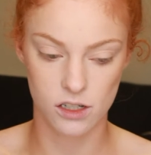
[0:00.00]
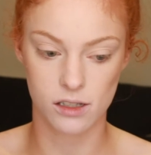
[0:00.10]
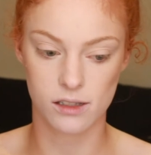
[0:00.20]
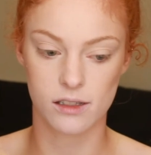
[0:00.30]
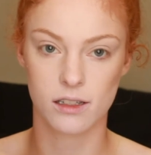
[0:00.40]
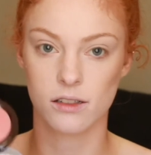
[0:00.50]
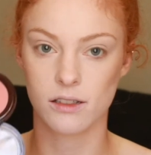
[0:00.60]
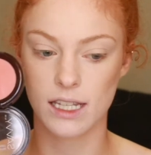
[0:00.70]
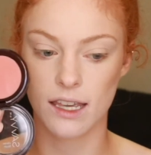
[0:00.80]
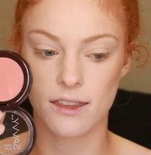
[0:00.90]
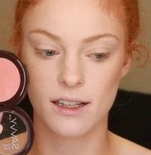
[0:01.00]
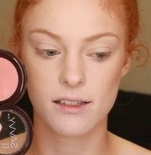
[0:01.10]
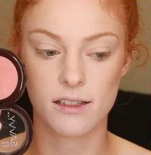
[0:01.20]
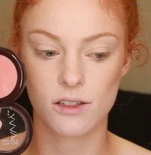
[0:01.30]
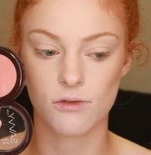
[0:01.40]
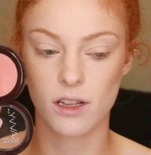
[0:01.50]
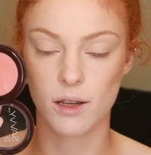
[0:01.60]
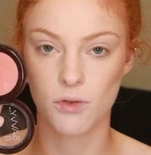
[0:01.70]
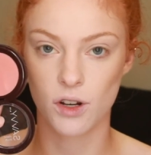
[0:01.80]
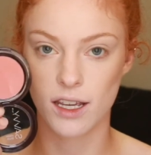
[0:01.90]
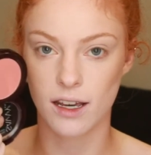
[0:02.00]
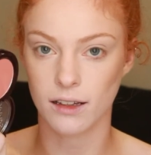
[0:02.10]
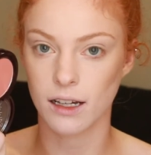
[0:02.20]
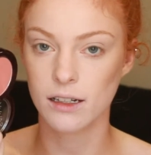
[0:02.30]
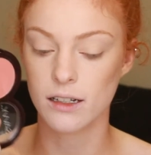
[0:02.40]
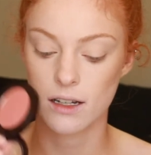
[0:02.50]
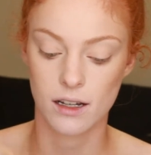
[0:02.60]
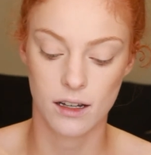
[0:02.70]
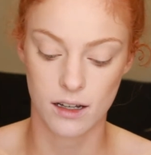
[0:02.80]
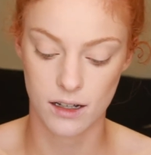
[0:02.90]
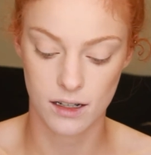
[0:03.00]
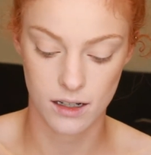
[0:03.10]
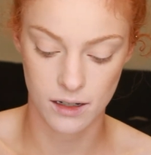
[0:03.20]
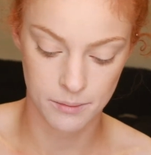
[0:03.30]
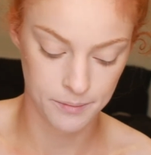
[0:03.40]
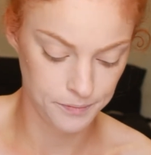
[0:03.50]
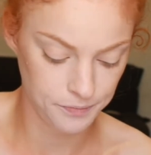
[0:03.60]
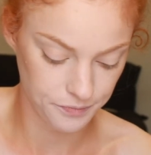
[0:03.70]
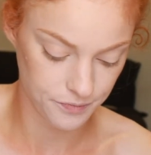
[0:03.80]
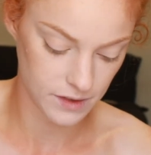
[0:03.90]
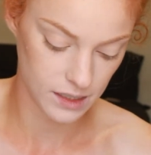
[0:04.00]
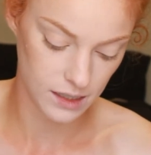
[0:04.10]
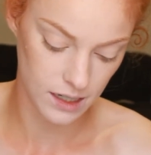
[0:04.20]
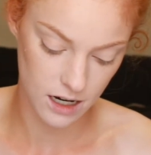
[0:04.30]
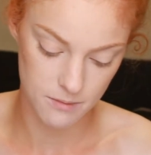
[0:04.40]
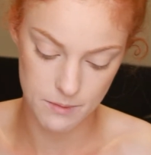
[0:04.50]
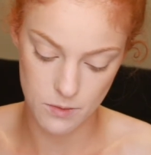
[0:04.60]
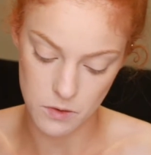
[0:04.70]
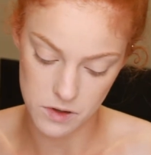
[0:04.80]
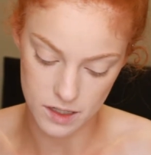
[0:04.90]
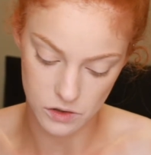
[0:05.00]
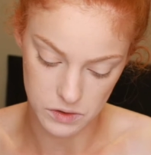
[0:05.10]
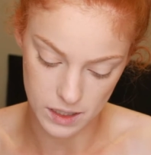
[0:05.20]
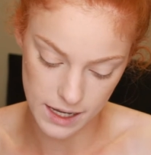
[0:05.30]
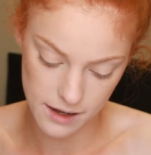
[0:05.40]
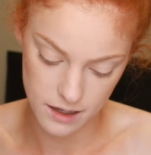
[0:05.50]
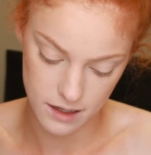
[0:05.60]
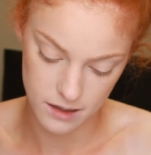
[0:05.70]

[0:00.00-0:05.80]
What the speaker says: it just looks like this. It's a really pretty color. I can't remember what this was like.